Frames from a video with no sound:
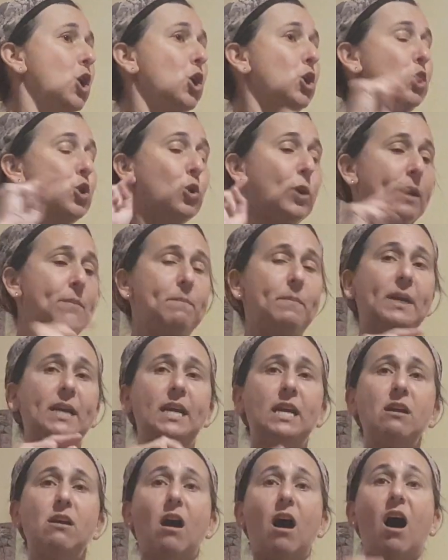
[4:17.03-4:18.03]
You're
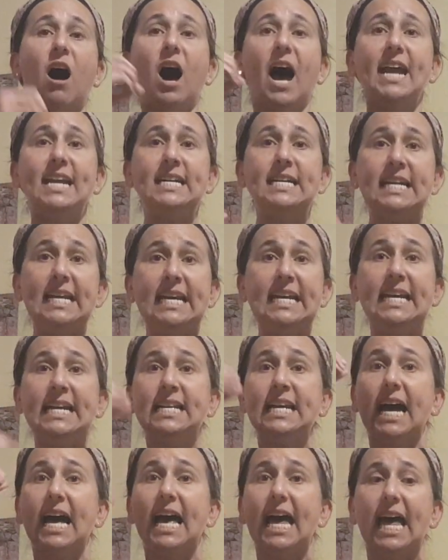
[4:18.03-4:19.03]
admitting, I
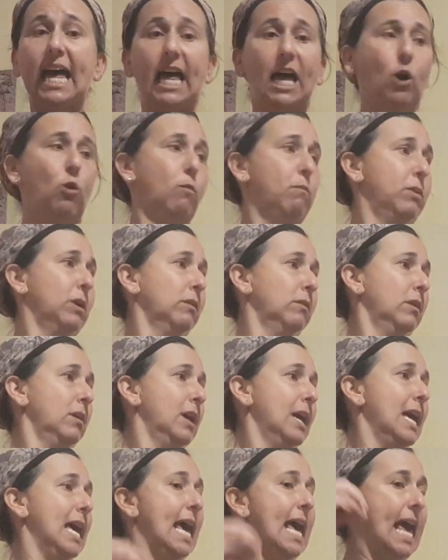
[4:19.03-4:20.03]
need help.
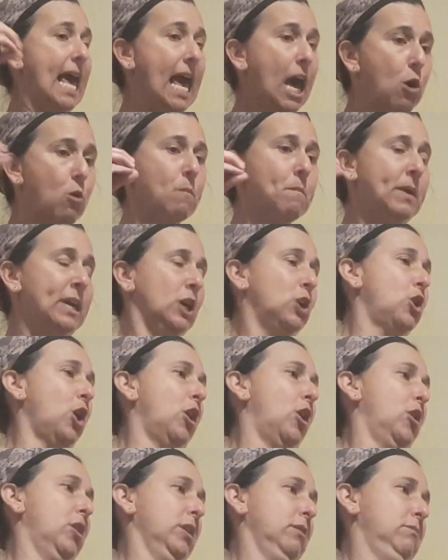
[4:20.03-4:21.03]
Help me,
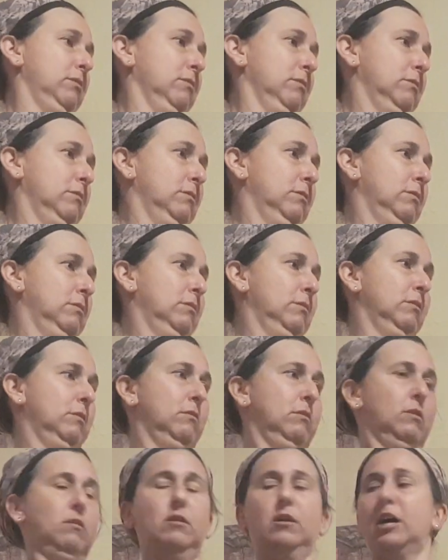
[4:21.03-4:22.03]
God.
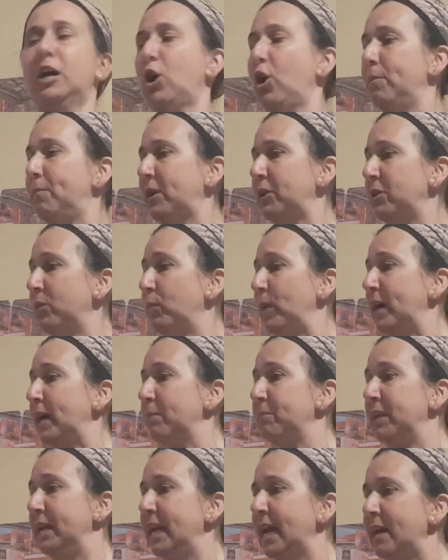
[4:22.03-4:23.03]
I hope I don't wake
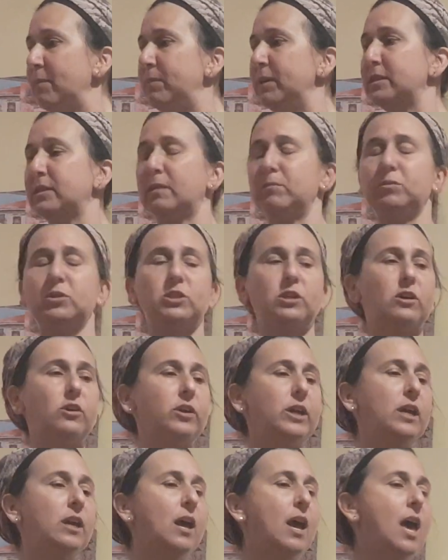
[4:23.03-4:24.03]
up the neighbors. I'm
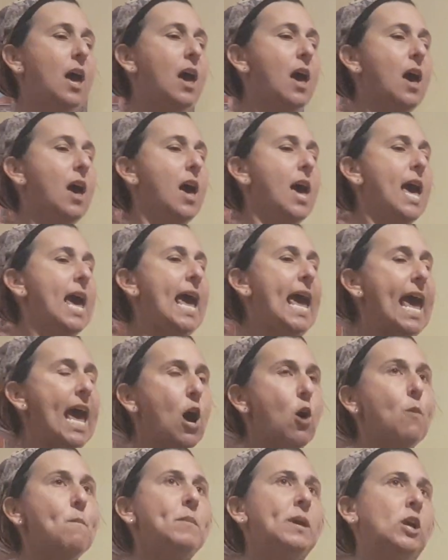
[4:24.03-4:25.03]
sorry.
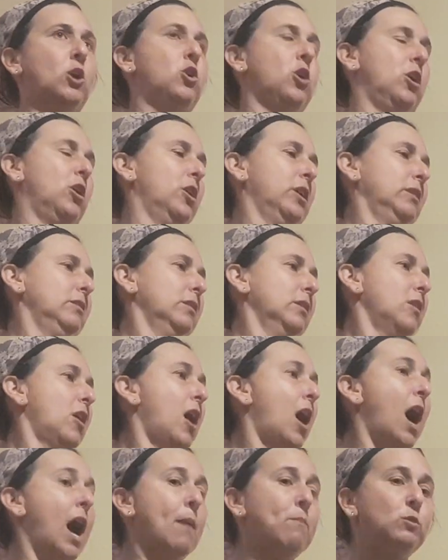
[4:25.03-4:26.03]
Help me, God.
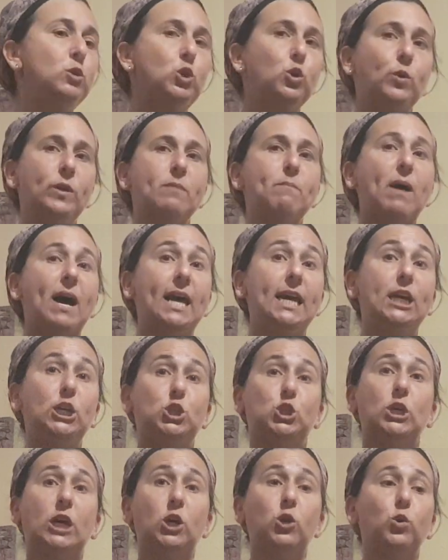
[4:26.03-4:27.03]
I'm doing my
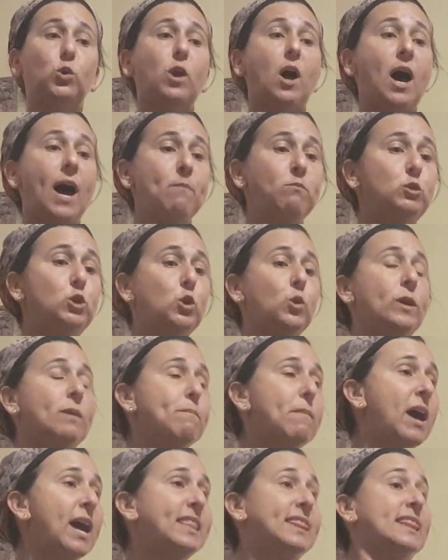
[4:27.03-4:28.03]
history. Lord, I'm doing
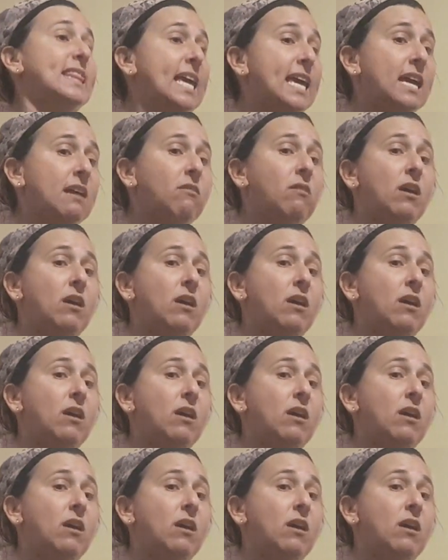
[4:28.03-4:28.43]
my thing.